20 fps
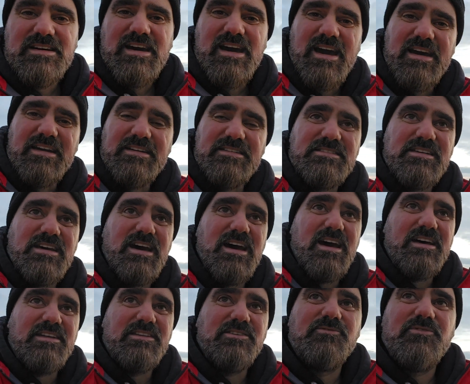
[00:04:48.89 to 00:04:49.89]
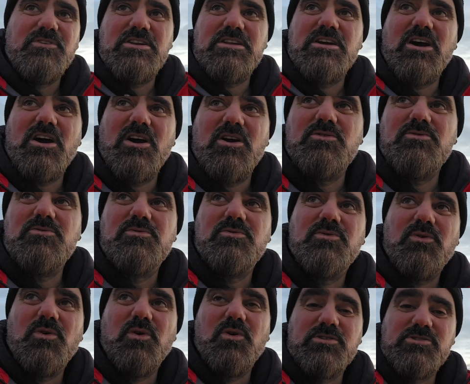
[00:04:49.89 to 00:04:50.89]
And the video,
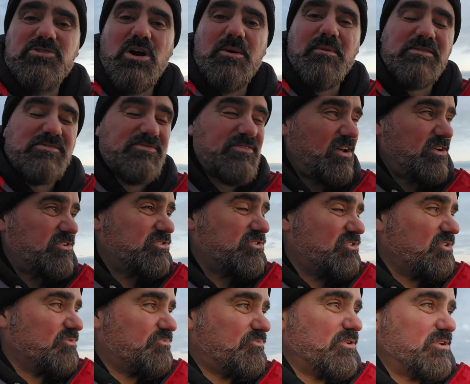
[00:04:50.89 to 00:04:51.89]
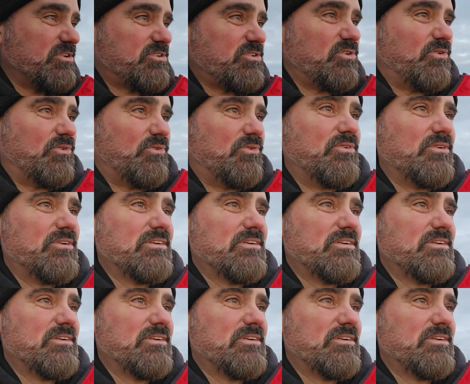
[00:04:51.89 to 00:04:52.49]
or the time-lapse video, should look pretty cool.